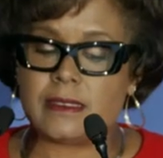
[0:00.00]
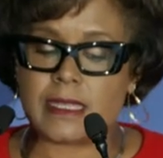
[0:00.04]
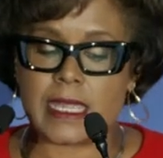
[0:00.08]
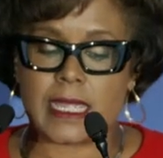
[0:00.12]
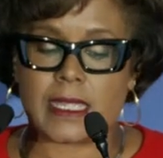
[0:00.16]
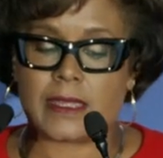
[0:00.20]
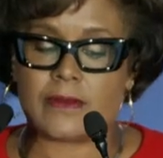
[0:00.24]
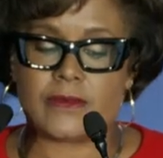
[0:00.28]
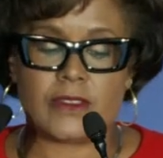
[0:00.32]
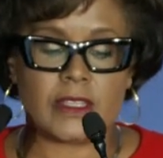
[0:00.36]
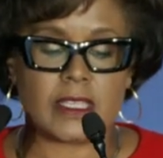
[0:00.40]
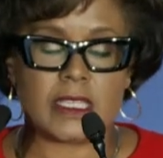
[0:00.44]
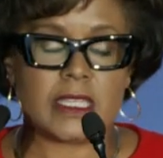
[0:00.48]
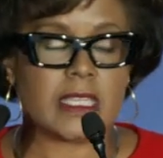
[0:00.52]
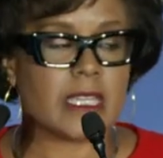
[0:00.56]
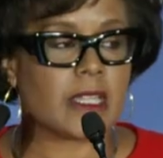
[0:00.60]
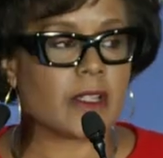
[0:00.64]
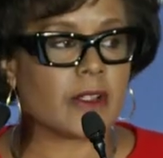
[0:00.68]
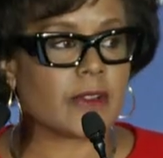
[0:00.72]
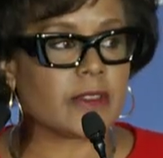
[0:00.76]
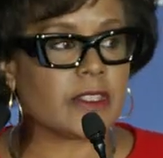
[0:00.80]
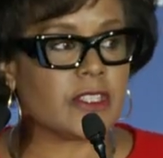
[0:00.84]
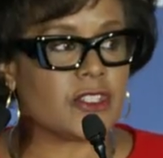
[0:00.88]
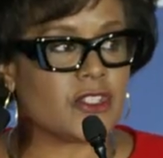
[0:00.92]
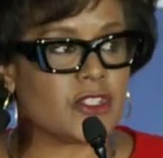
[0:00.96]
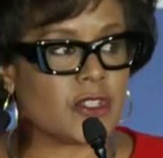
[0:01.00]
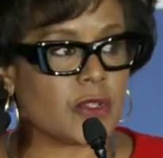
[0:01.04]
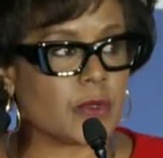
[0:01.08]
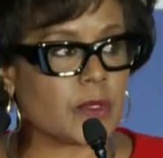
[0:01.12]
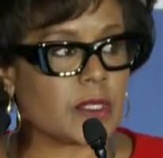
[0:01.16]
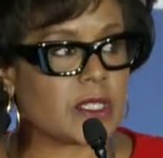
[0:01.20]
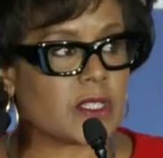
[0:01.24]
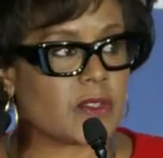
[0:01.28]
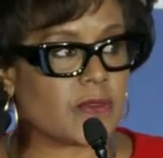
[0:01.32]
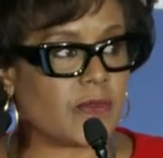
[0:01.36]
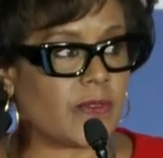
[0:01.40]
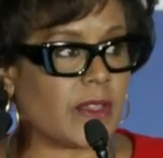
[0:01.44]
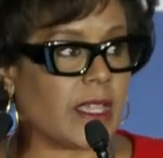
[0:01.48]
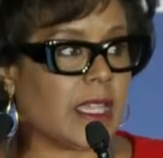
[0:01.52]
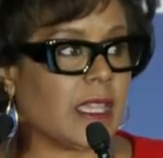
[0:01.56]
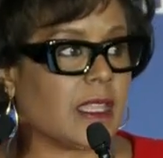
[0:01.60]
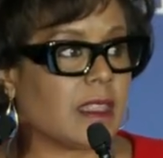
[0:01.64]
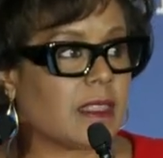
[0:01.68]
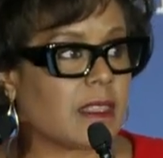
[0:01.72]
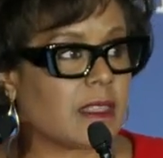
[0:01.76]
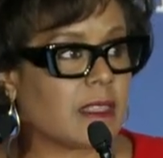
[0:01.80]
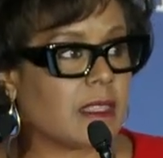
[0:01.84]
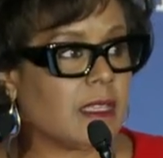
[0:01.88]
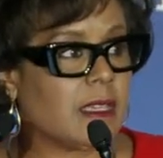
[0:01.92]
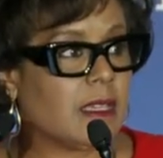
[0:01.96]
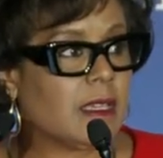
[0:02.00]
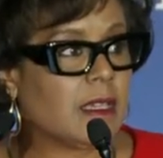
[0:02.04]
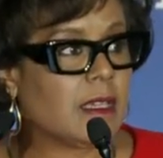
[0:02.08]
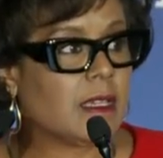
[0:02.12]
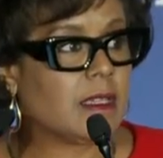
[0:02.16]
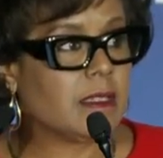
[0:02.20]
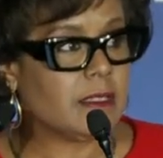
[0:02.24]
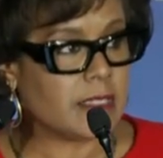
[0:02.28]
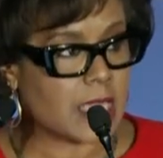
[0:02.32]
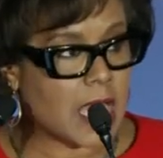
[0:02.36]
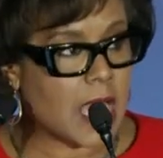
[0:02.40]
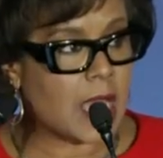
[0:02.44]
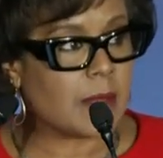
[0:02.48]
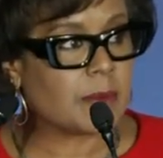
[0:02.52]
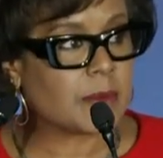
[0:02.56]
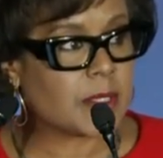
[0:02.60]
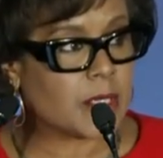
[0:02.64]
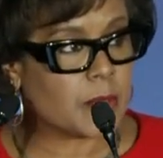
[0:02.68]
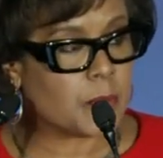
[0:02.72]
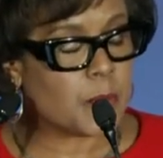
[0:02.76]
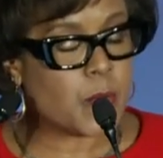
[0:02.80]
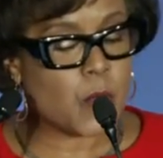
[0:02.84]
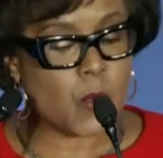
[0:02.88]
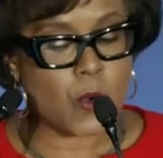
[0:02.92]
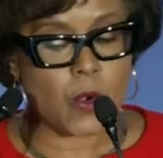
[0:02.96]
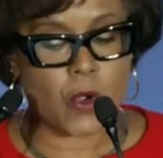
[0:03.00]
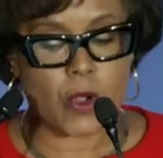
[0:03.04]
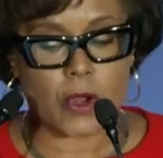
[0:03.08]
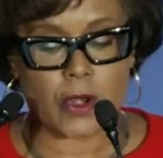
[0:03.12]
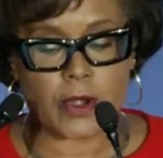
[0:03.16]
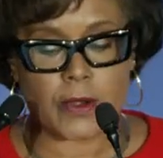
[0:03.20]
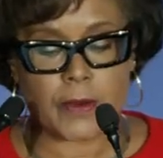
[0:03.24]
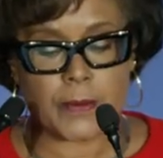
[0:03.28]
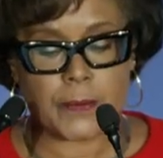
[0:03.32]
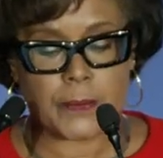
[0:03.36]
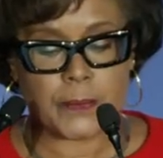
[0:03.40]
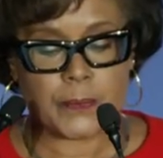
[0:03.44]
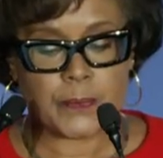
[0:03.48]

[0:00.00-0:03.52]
day of the year in the Jewish faith, Yom Kippur.